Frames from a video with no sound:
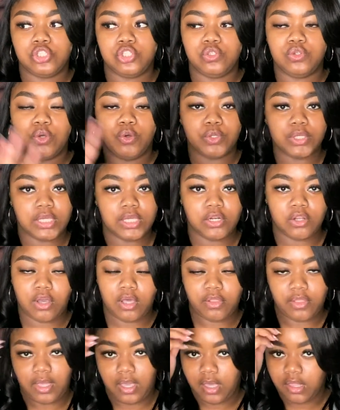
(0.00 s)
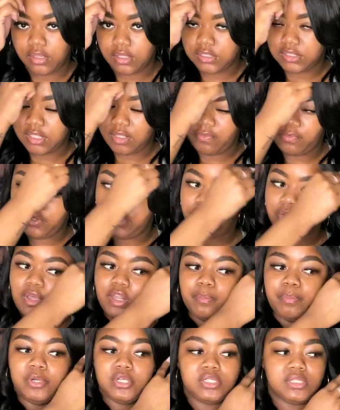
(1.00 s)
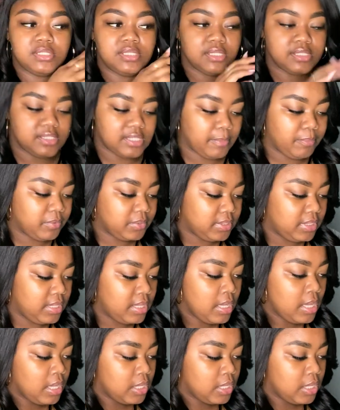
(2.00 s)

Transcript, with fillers: You don't get all that other stuff with it. You got to purchase it separately.